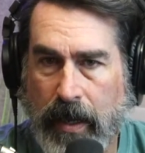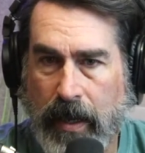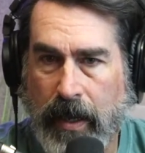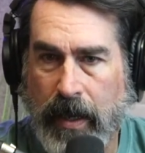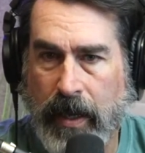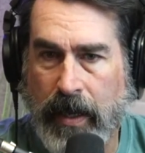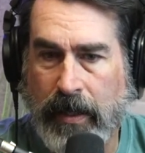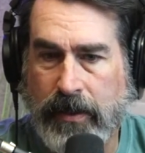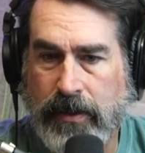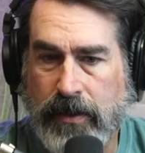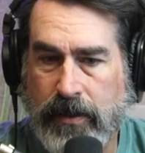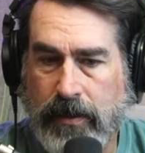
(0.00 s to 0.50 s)

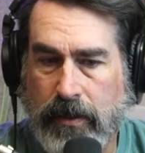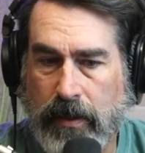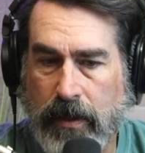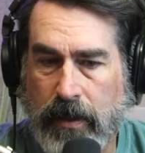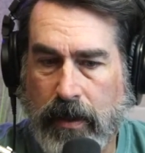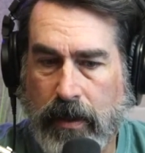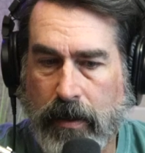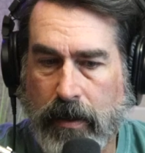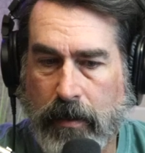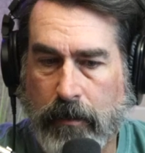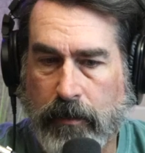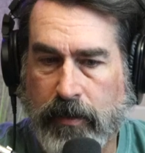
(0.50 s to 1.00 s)
It's
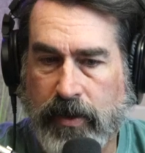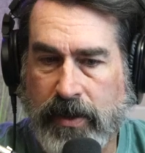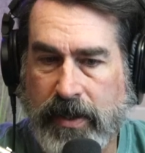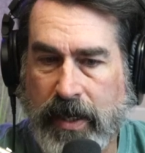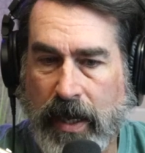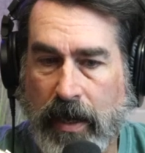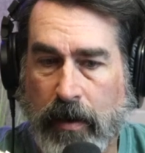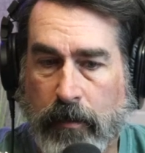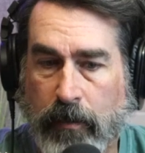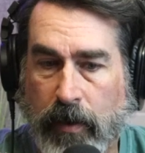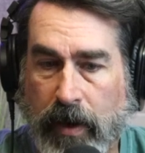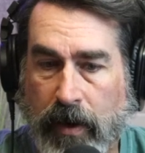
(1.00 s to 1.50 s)

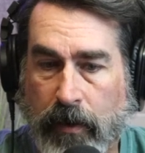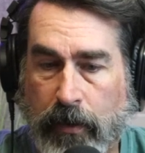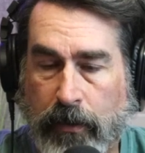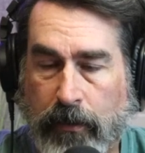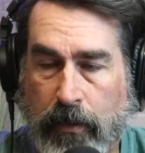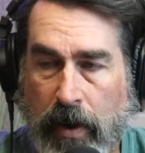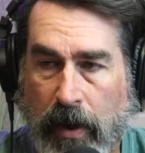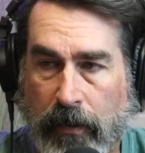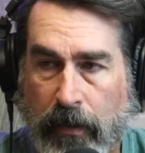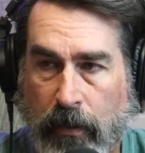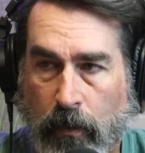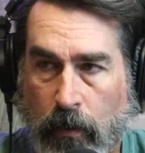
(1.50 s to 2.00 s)
celebrated
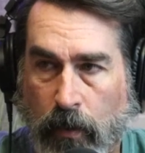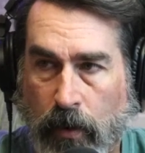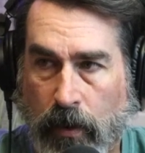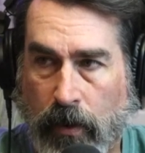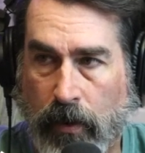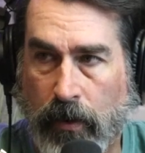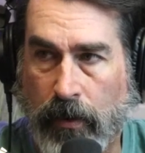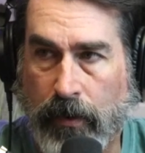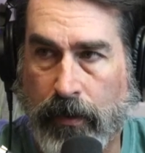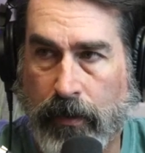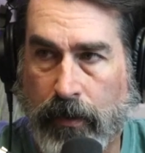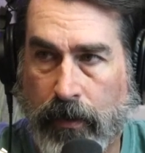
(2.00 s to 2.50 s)
throughout the
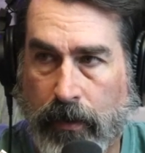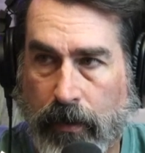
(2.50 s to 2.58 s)
world,